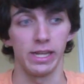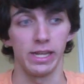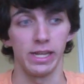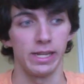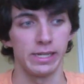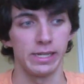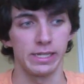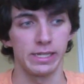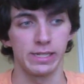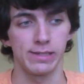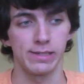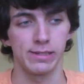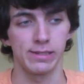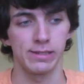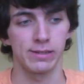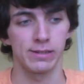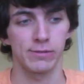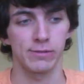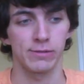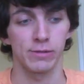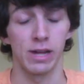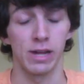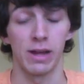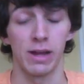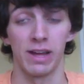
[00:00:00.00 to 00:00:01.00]
eat.
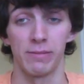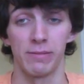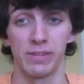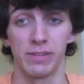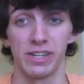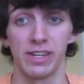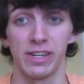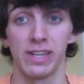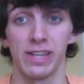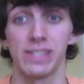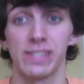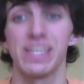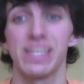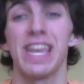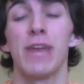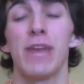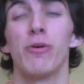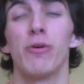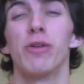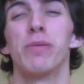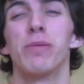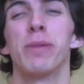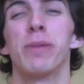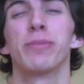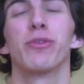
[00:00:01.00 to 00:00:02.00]
Grabbed a nice
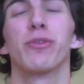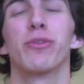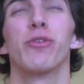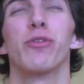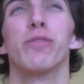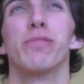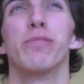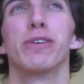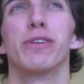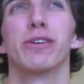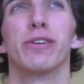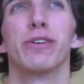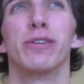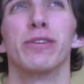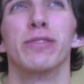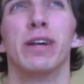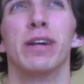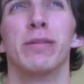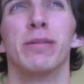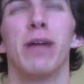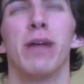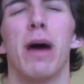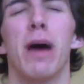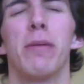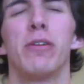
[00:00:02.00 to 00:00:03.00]
A1 peppercorn burger at Red
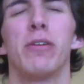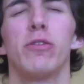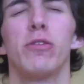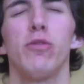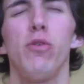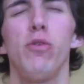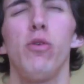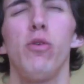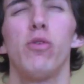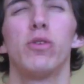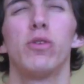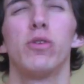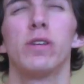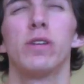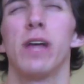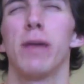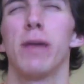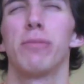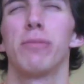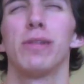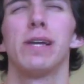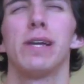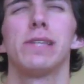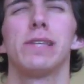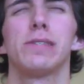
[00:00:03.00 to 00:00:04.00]
Robin. Whew,
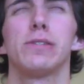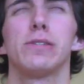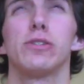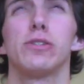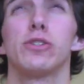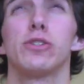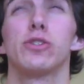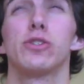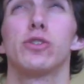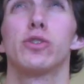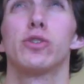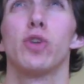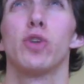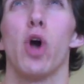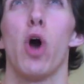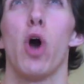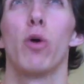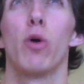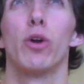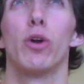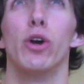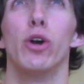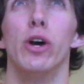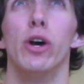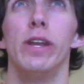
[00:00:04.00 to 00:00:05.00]
that place is
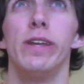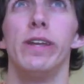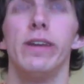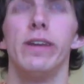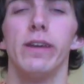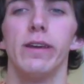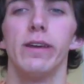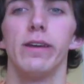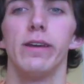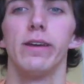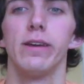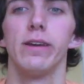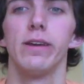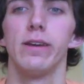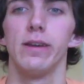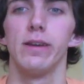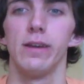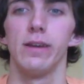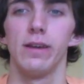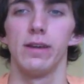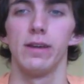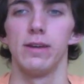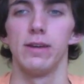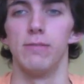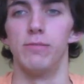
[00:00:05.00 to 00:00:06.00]
so good.
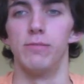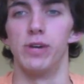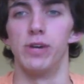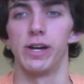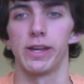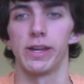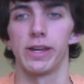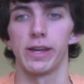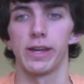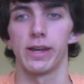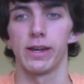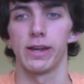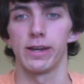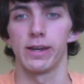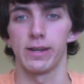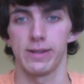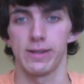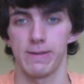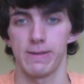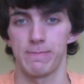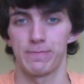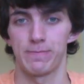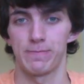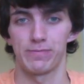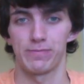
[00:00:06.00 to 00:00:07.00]
But,
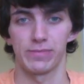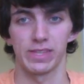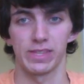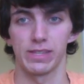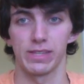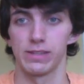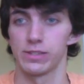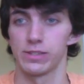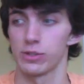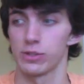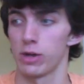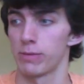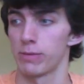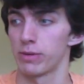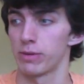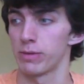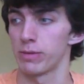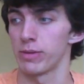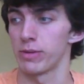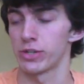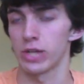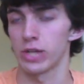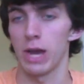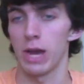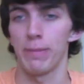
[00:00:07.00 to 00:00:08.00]
so I pretty
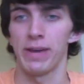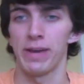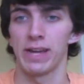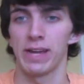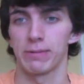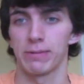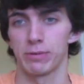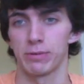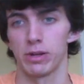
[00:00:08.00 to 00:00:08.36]
much got back